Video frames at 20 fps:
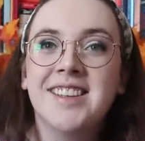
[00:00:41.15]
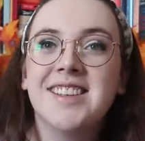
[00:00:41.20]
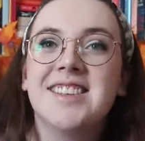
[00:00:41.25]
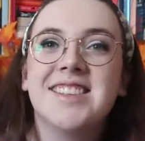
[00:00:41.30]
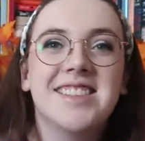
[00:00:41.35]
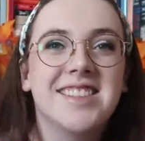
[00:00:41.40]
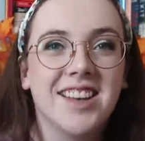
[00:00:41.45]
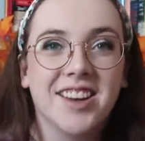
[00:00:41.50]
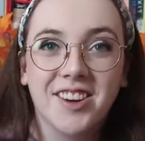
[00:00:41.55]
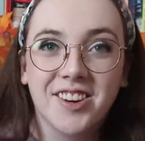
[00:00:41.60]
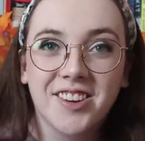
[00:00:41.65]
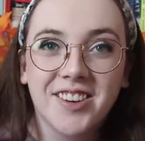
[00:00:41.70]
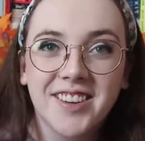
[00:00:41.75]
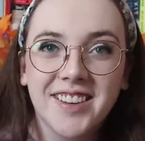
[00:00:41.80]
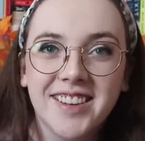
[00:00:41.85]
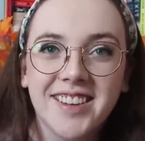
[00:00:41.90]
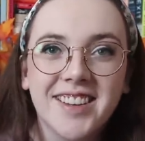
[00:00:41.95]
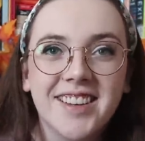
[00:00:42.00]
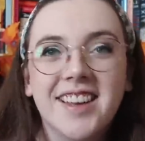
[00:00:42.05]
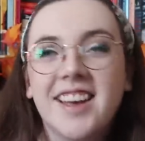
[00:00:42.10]
So,
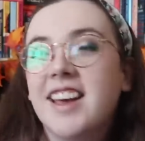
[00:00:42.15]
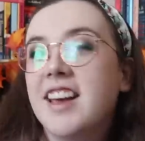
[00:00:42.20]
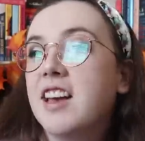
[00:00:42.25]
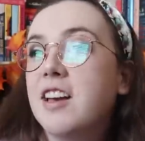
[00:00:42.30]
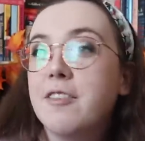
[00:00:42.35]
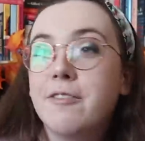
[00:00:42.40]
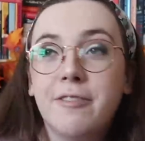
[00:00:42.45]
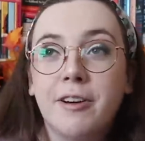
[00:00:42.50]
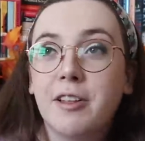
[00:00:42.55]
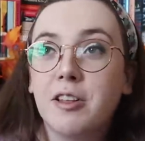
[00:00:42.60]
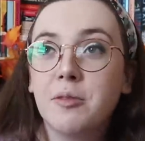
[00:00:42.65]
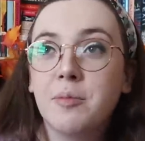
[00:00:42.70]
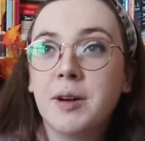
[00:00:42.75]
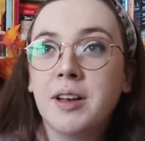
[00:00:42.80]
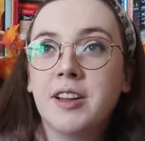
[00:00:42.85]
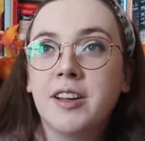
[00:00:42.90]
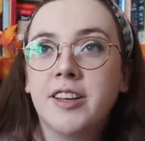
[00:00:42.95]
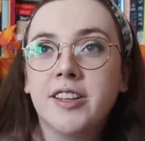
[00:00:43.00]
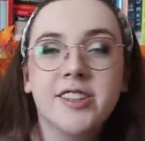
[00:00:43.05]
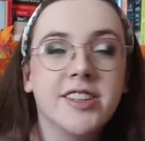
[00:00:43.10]
follow
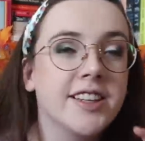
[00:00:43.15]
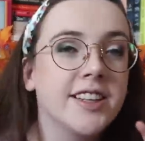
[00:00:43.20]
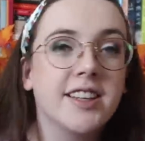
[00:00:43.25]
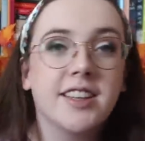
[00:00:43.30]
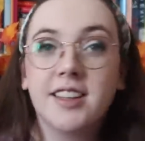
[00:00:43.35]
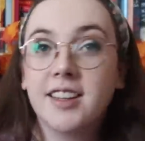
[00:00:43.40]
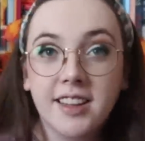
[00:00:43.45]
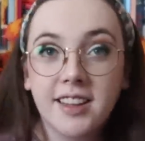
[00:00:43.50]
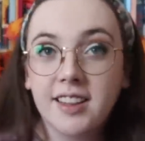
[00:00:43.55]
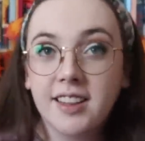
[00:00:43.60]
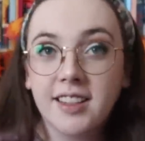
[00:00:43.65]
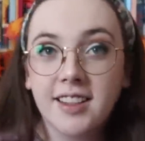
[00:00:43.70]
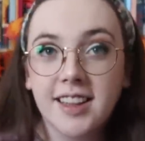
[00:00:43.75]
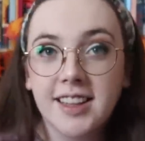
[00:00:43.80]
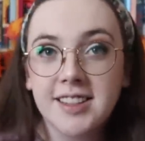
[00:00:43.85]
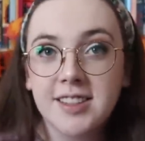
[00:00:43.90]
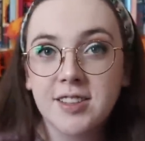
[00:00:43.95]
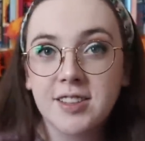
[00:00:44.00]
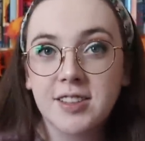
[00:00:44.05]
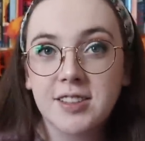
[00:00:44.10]
my logic,
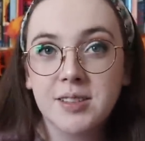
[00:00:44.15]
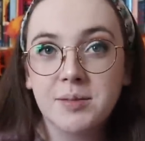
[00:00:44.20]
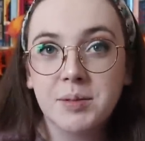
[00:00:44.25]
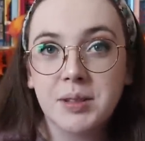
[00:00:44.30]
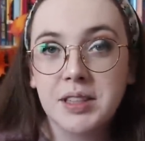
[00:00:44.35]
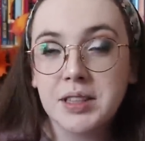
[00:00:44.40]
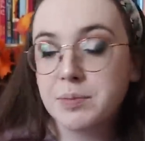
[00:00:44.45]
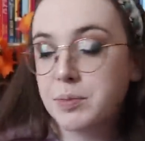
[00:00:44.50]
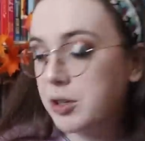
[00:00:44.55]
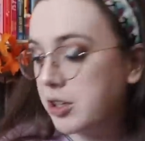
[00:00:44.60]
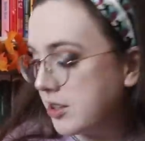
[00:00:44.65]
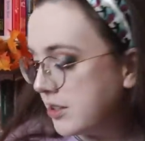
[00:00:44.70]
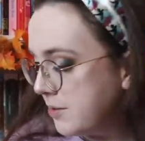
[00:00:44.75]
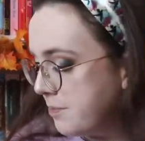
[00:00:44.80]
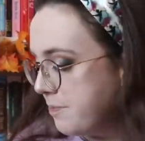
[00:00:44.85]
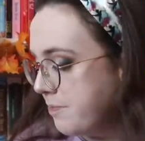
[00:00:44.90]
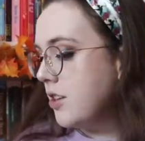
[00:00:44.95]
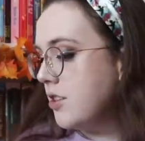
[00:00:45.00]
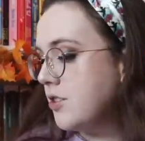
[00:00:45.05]
let's look at some of these books.